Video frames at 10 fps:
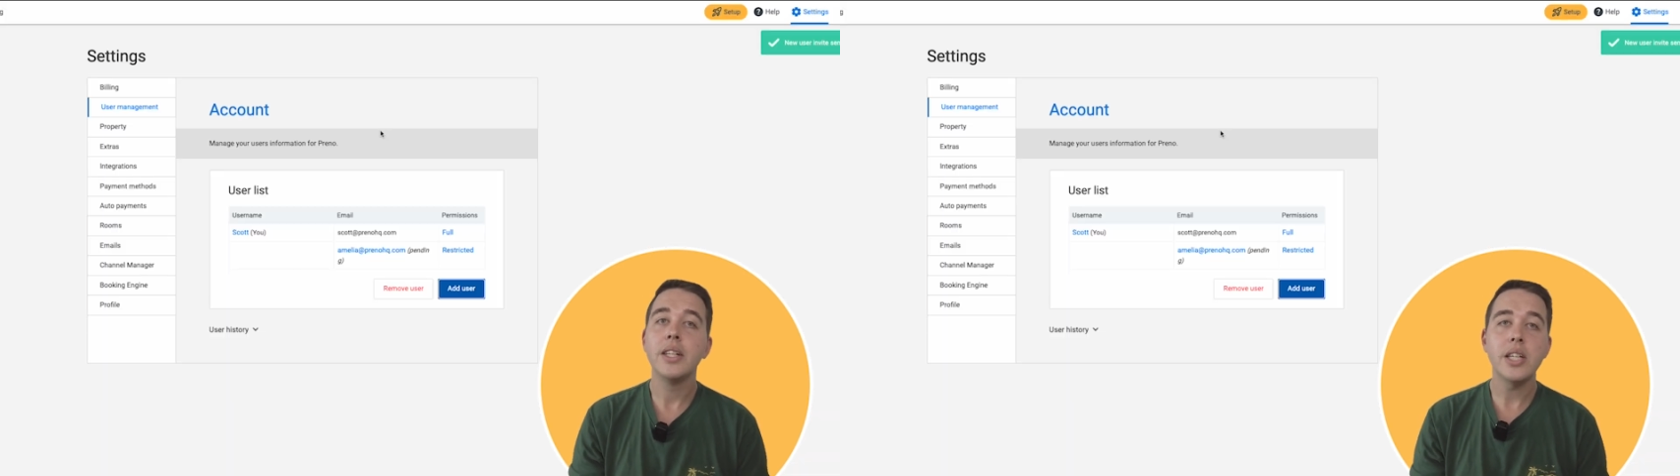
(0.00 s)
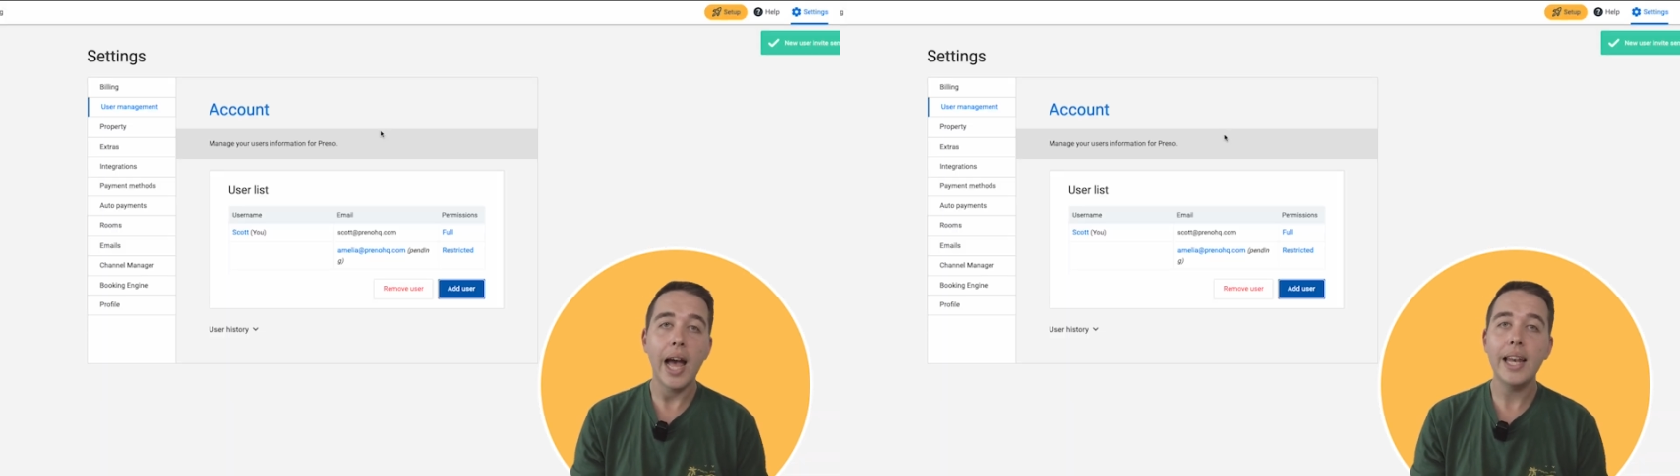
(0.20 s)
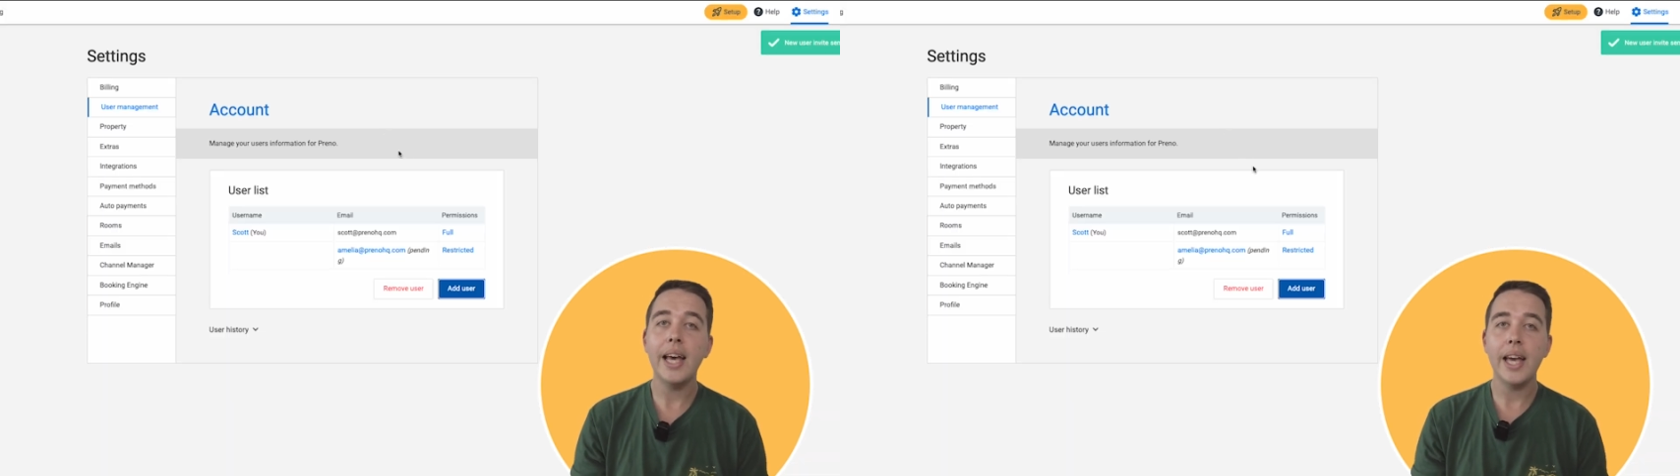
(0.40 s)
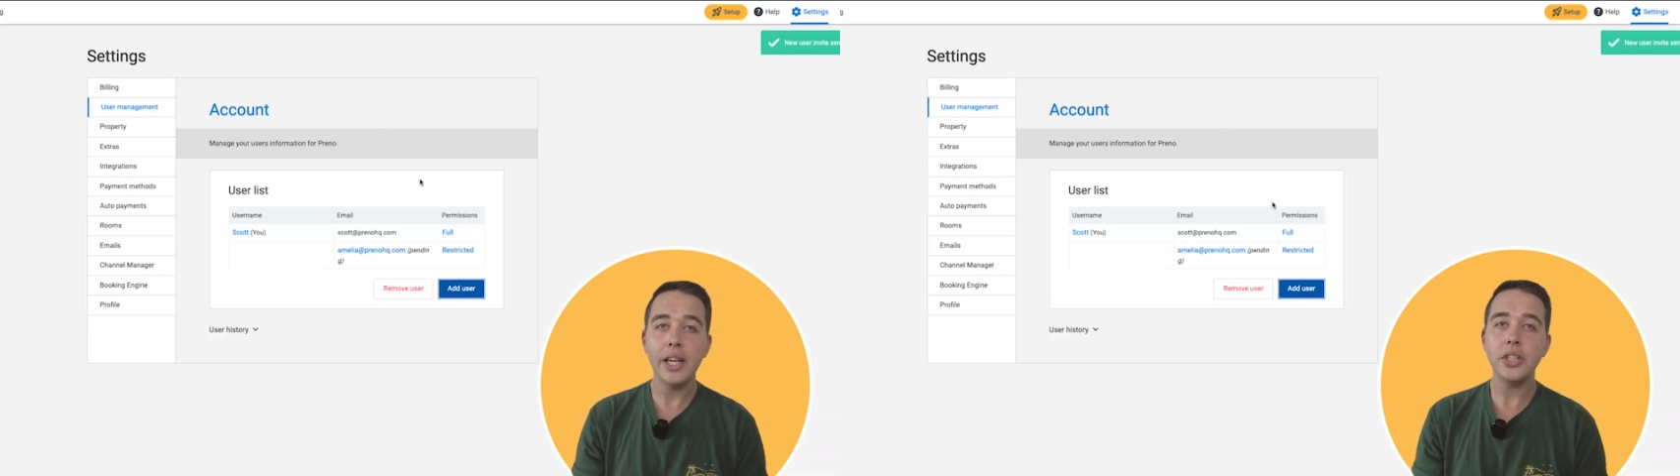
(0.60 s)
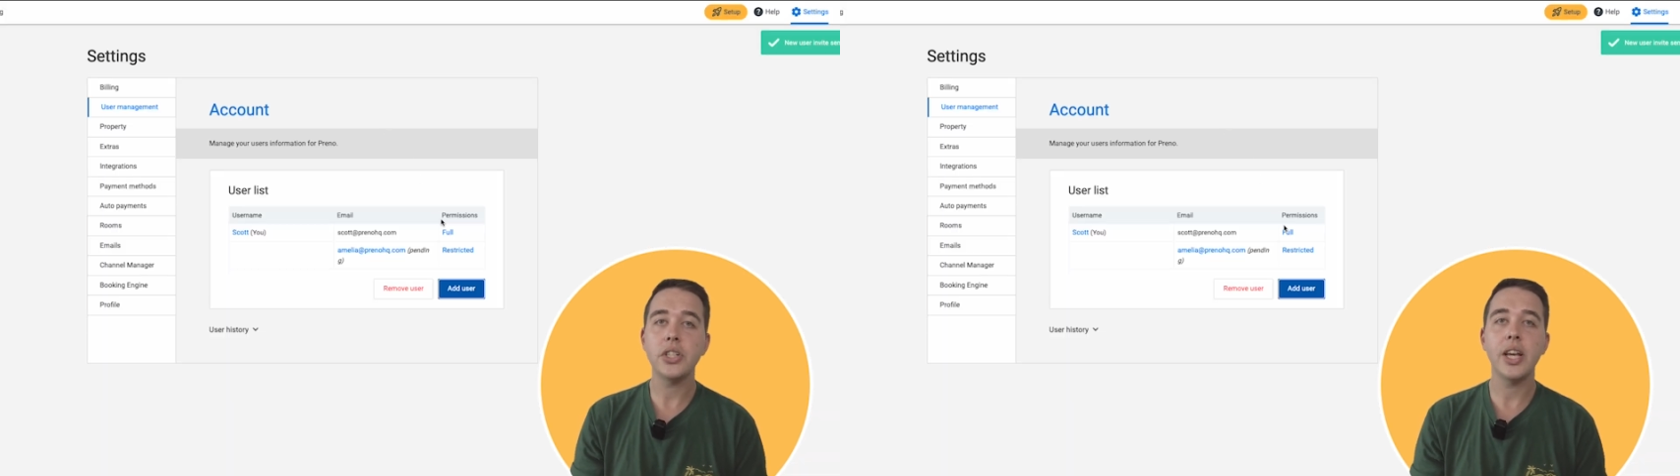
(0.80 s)
Tailor
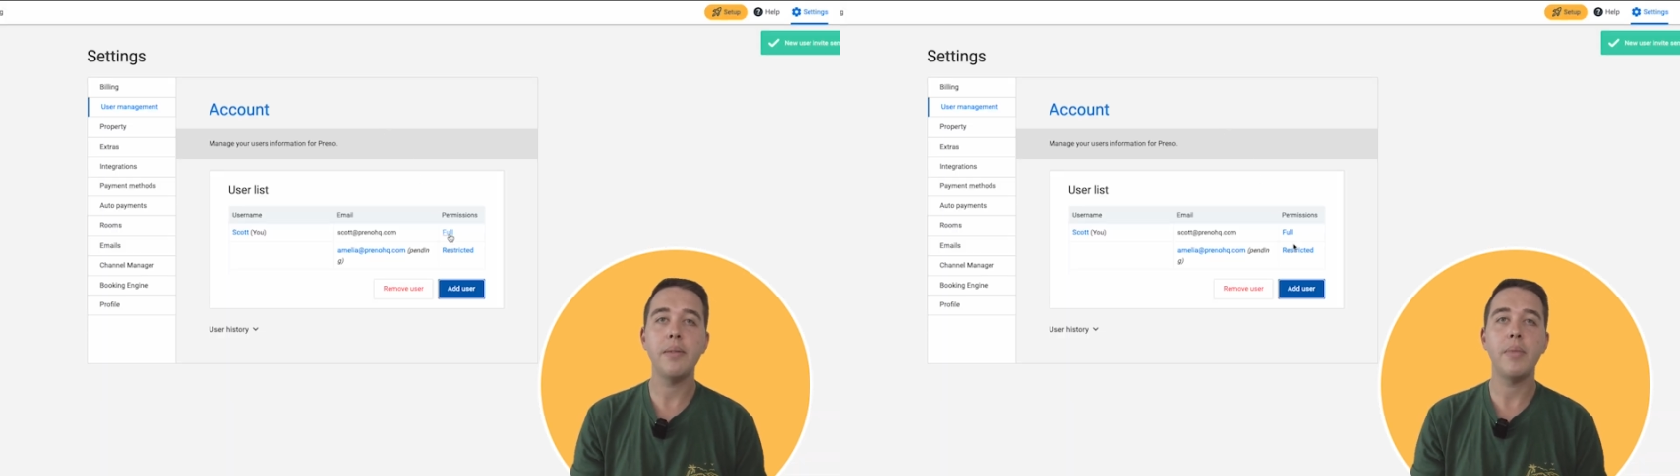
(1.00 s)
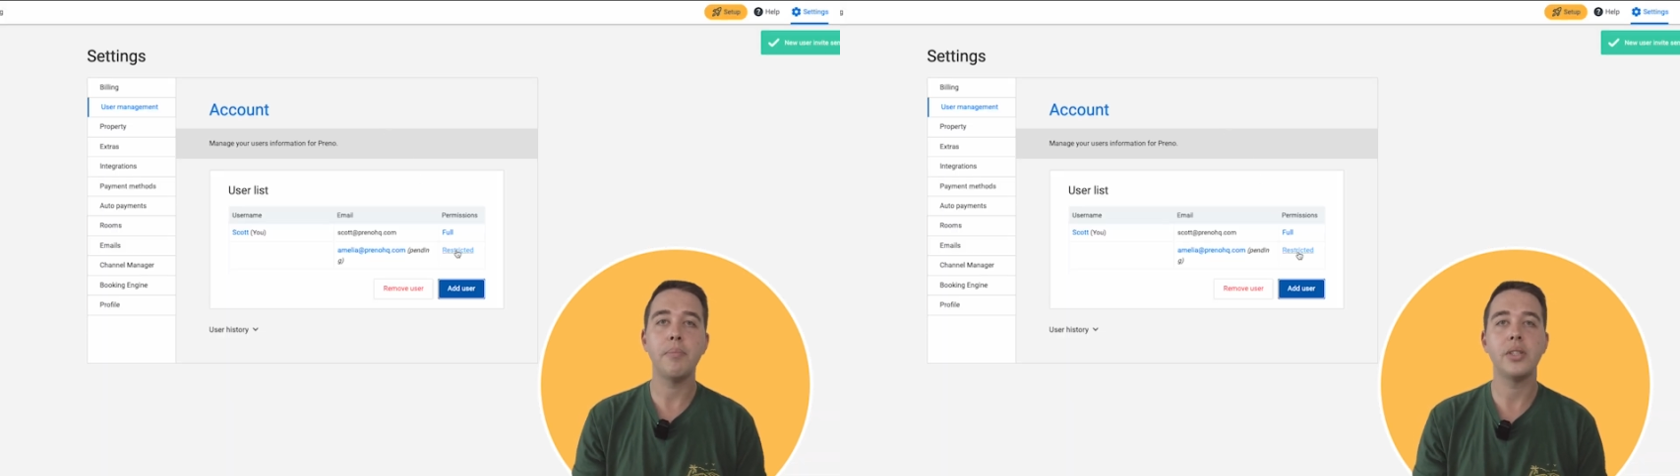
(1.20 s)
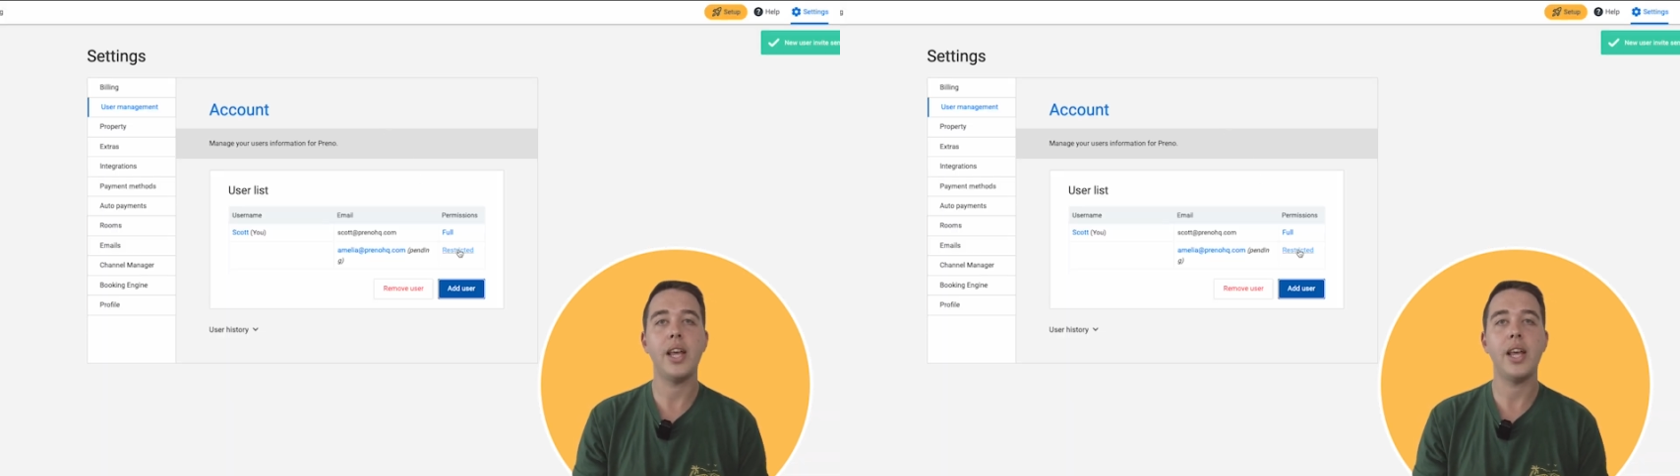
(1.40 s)
each team member's